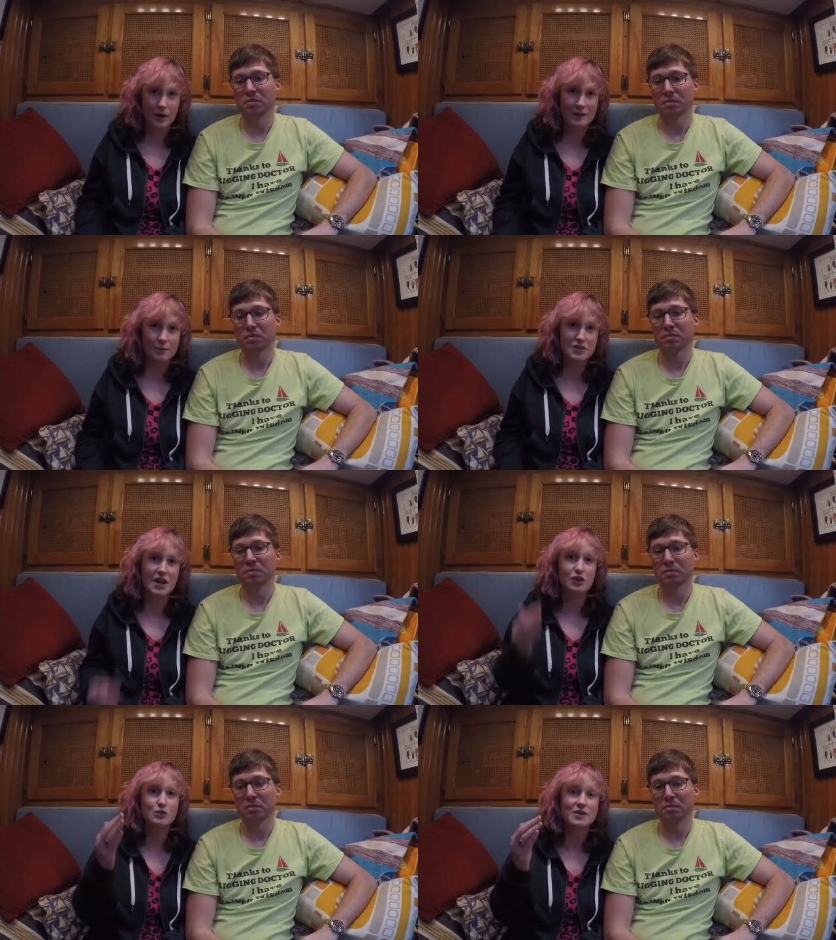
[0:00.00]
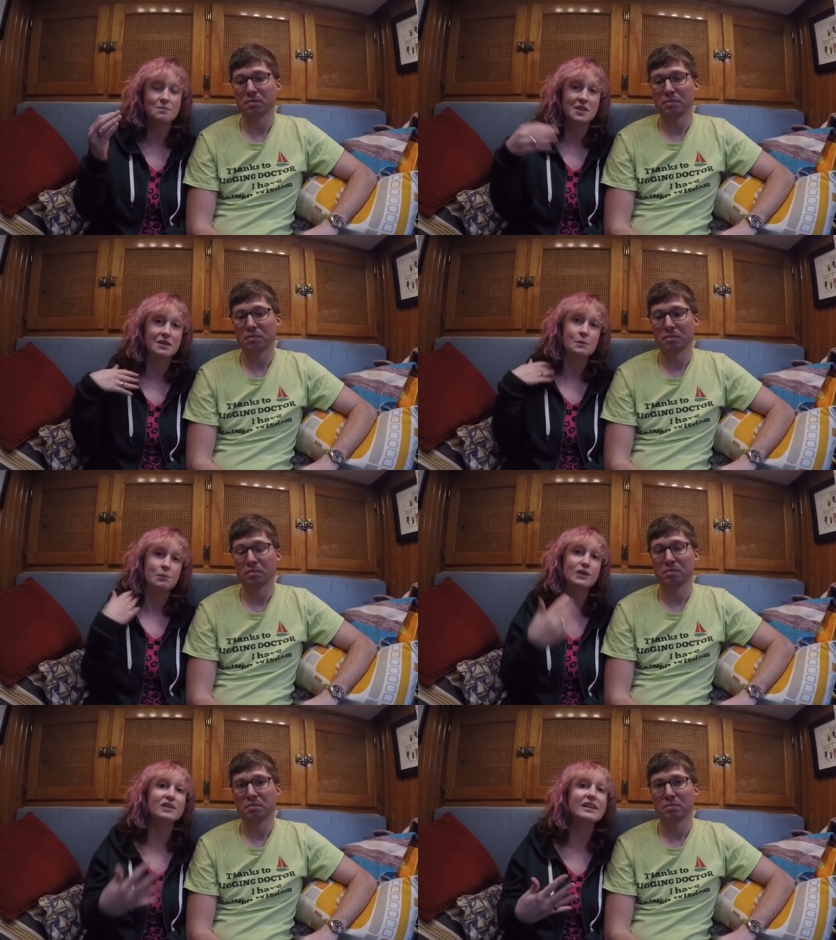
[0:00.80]
Speaker 1: it, but tell you something
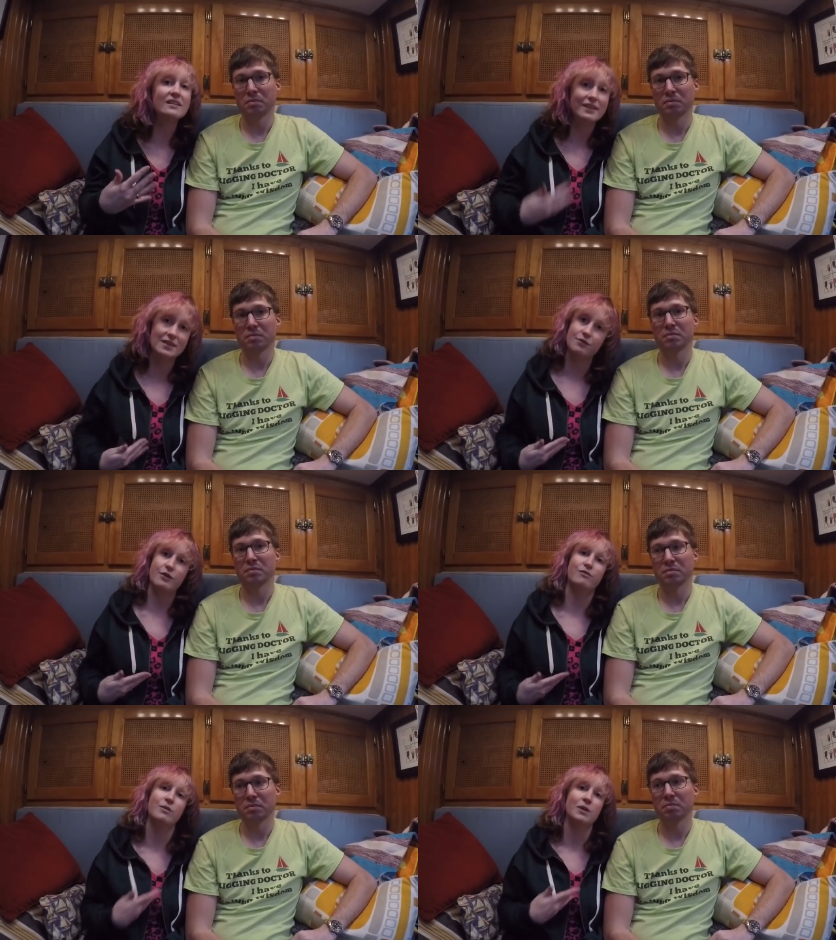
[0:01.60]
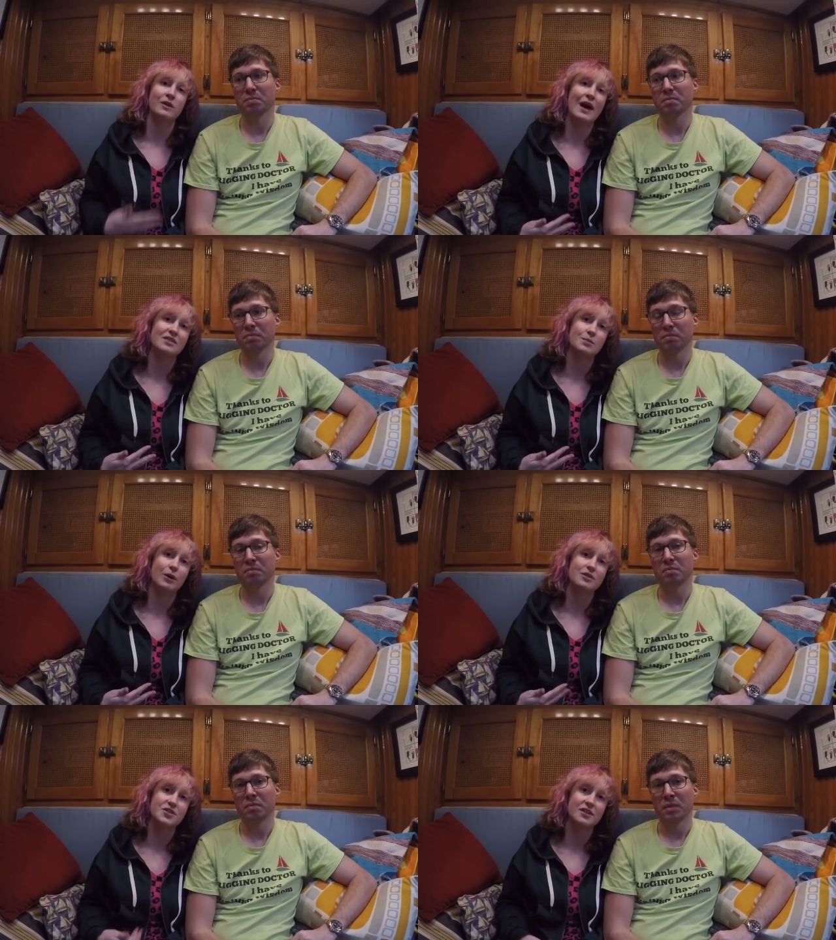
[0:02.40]
completely different from the last
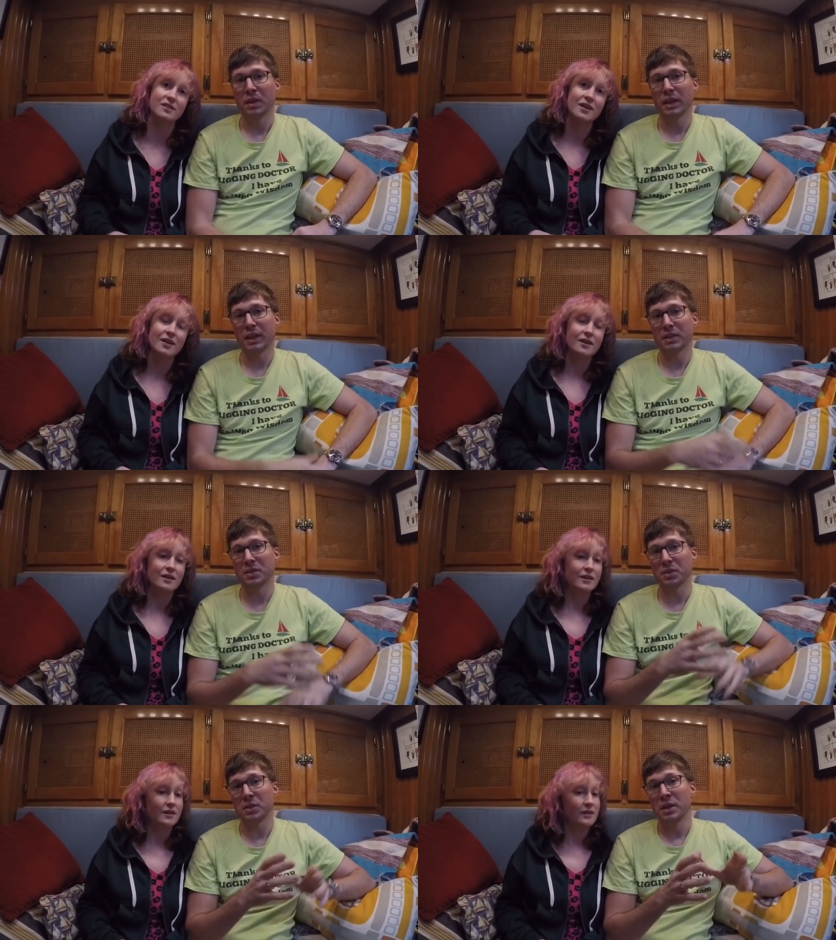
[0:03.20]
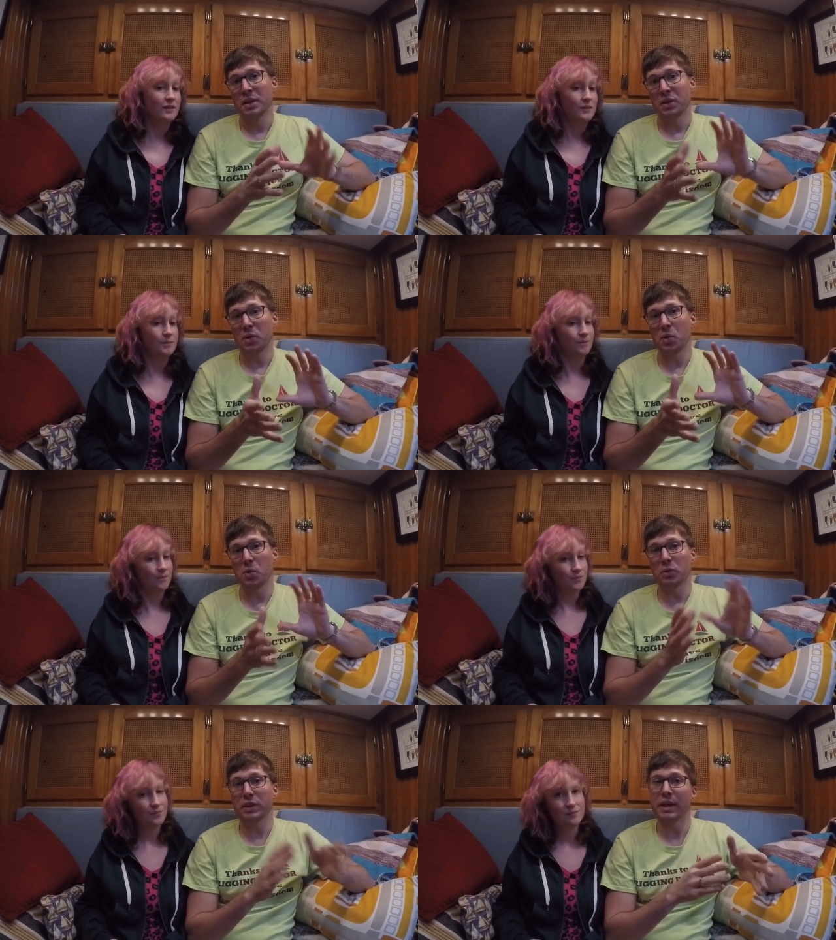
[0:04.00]
person.
Speaker 2: Yeah, so the
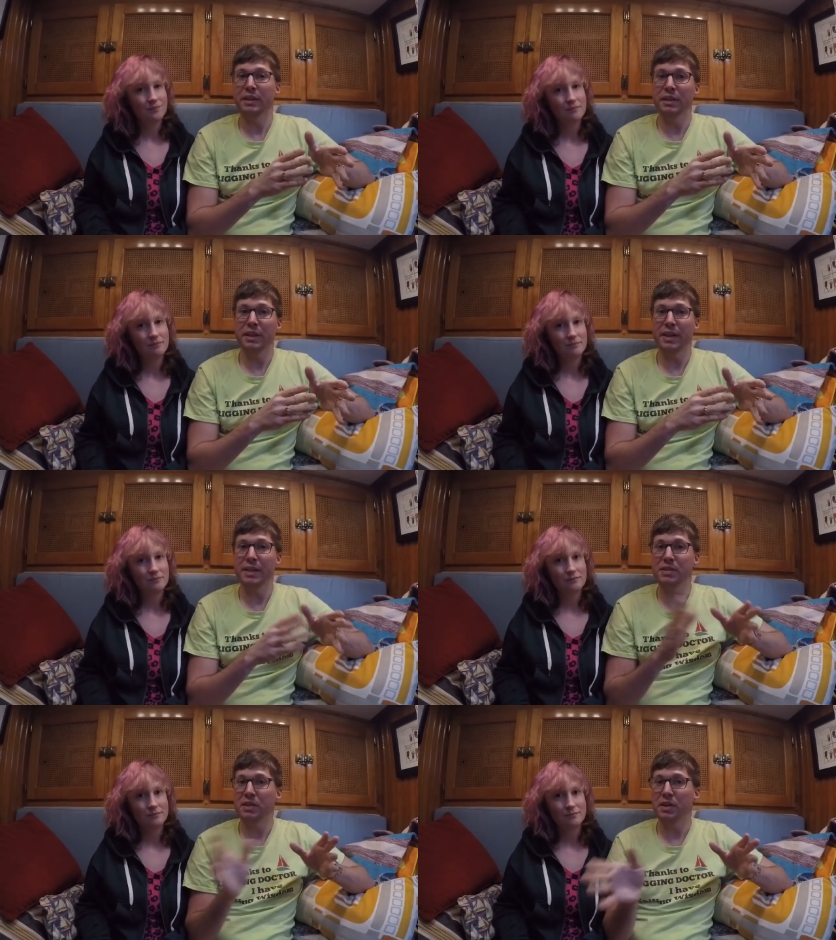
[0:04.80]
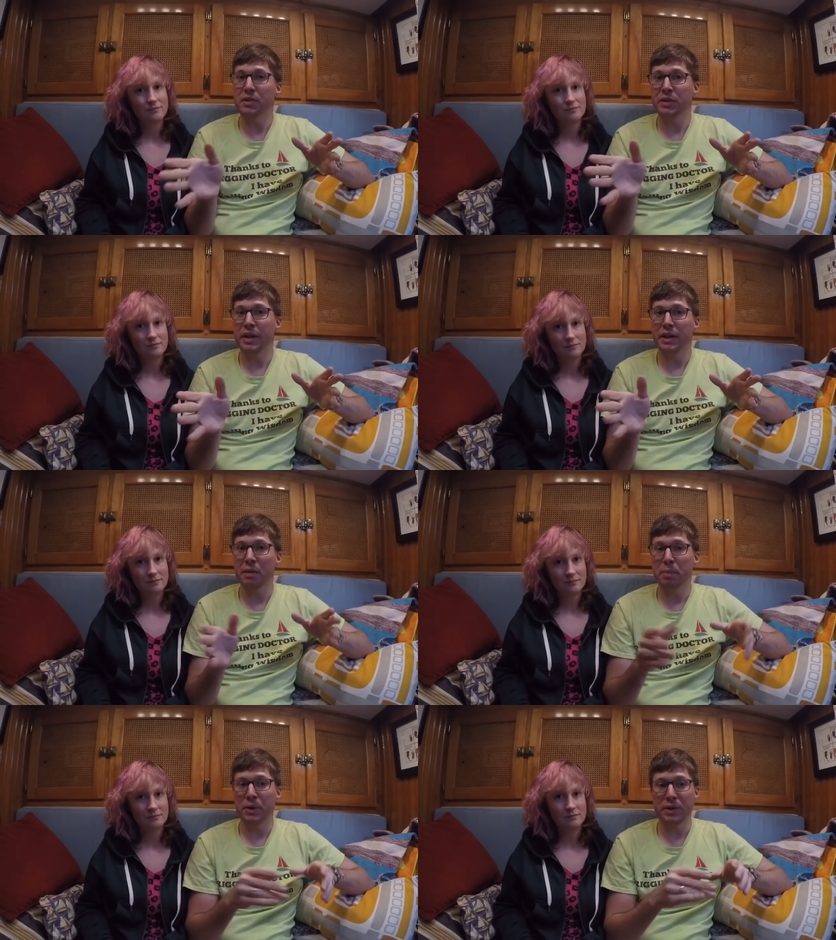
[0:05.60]
whole 90 days and 180-day
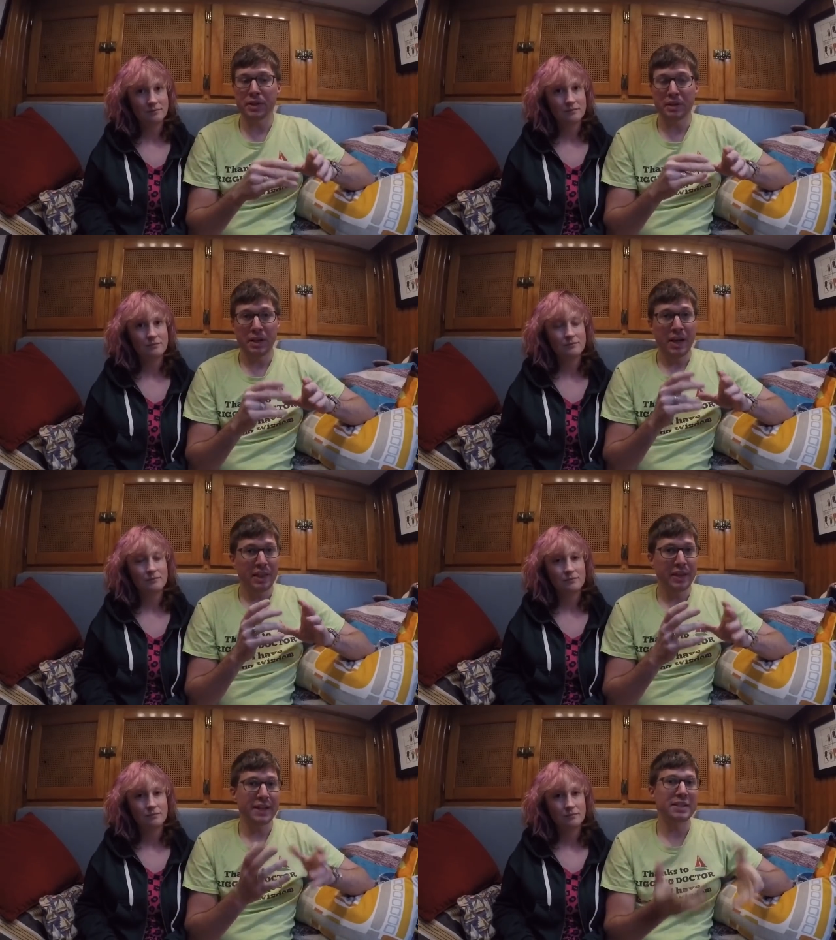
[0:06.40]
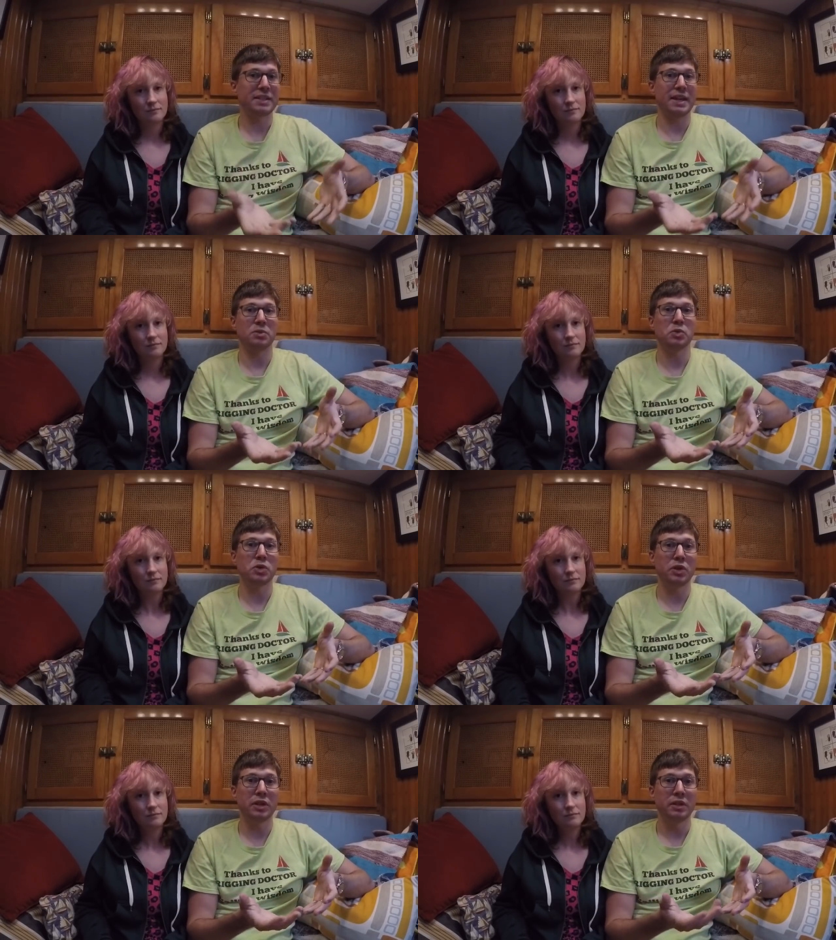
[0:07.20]
period, that sounds
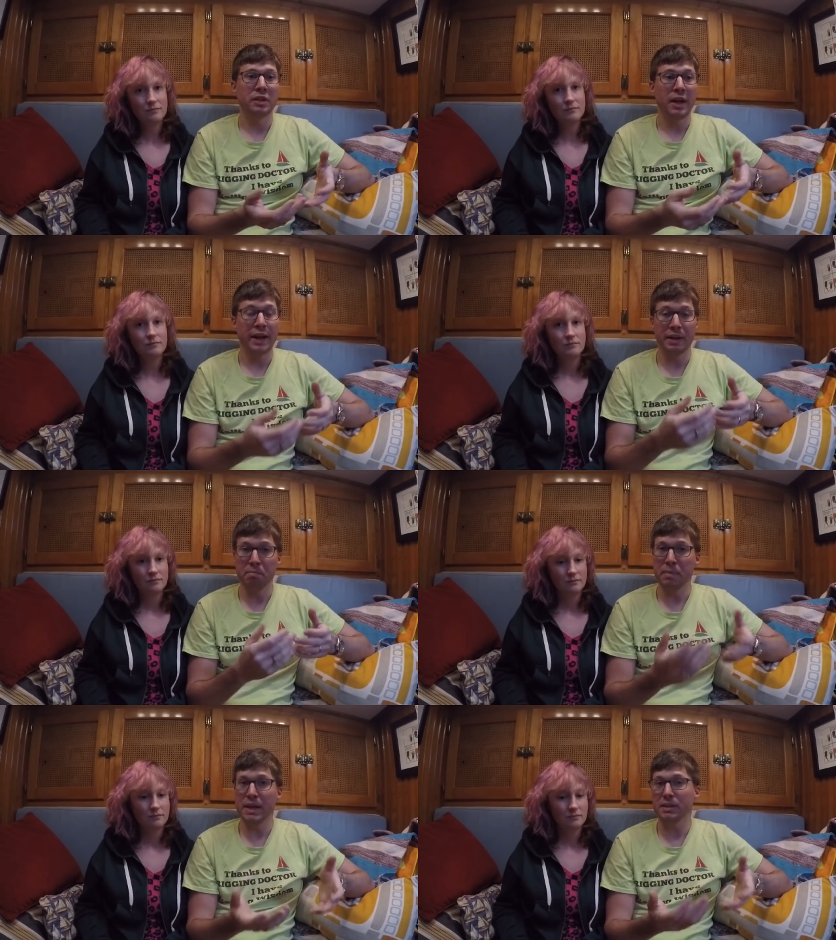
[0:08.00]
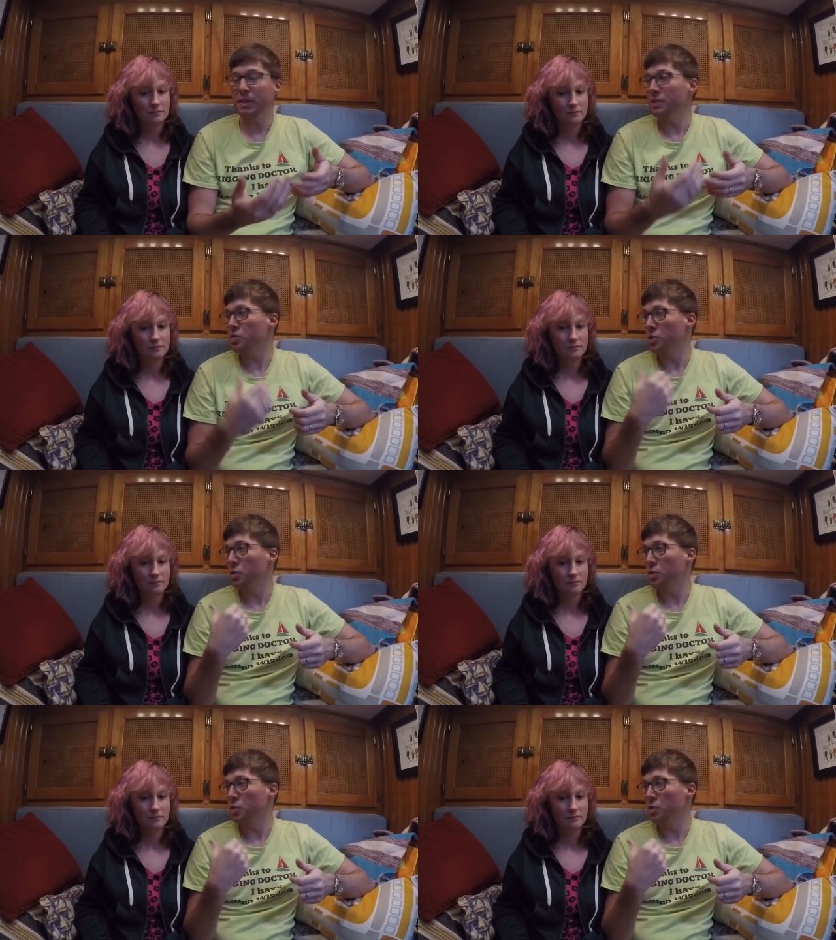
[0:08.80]
good. And it makes sense. So